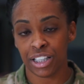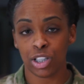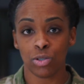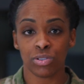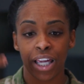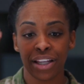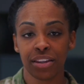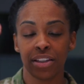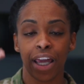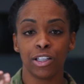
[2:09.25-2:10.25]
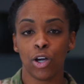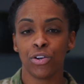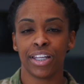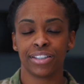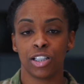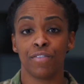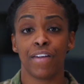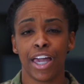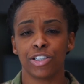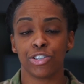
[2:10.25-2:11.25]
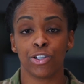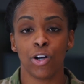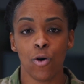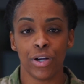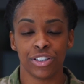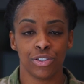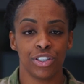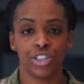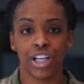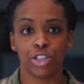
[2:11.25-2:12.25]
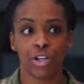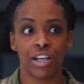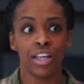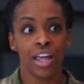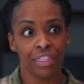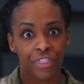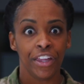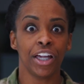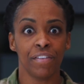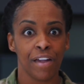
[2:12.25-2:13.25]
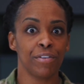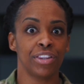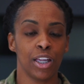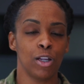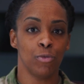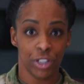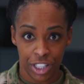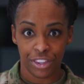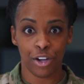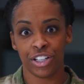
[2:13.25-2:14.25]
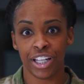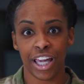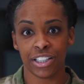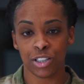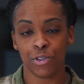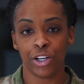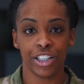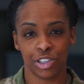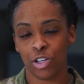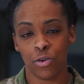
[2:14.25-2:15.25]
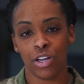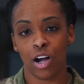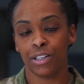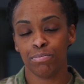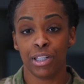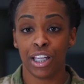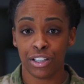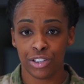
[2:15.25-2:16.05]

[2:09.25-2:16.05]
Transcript: So take note of that stuff as you're going, so that you're not trying to think of everything within 30 days of your NCOER being